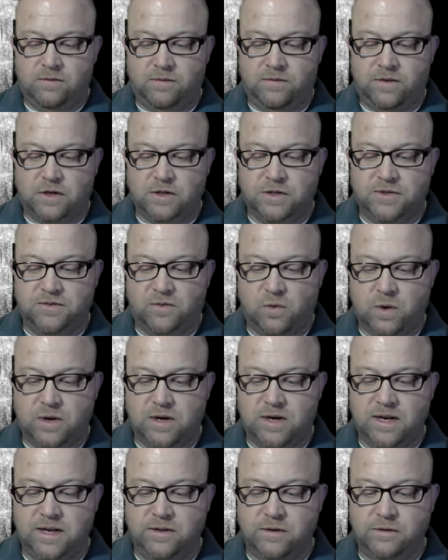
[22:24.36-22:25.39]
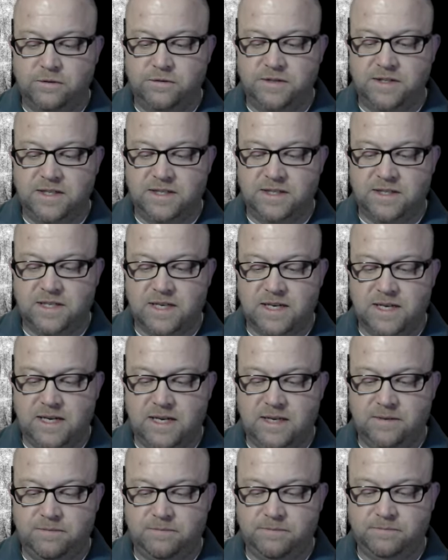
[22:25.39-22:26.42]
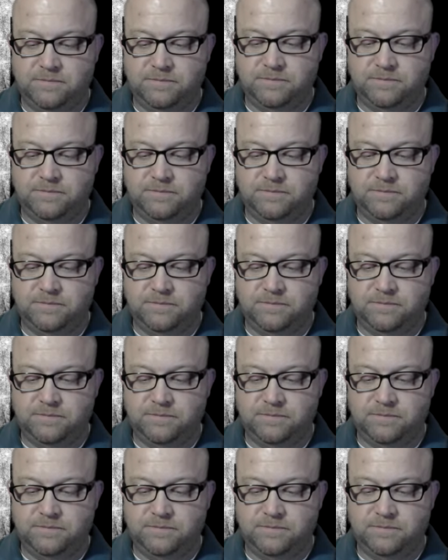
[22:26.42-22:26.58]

verse 14 through 16.